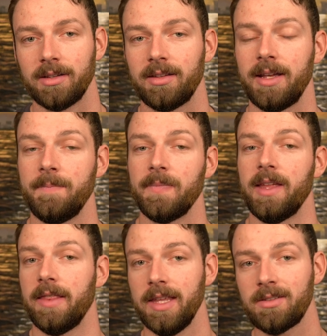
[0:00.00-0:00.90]
Say
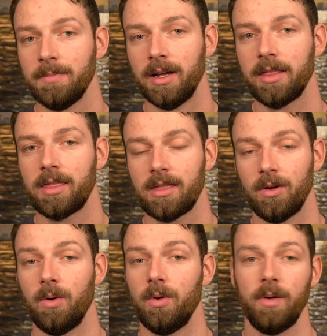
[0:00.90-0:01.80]
this month,
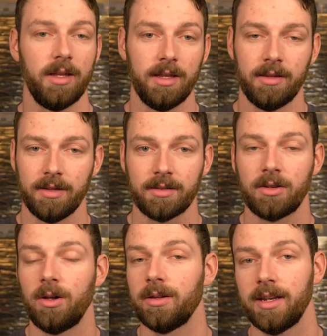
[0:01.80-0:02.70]
let's
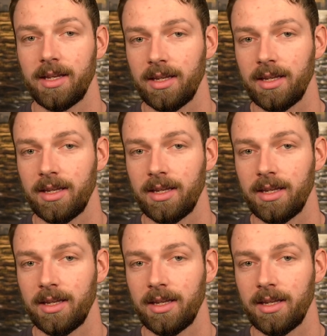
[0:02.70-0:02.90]
call it an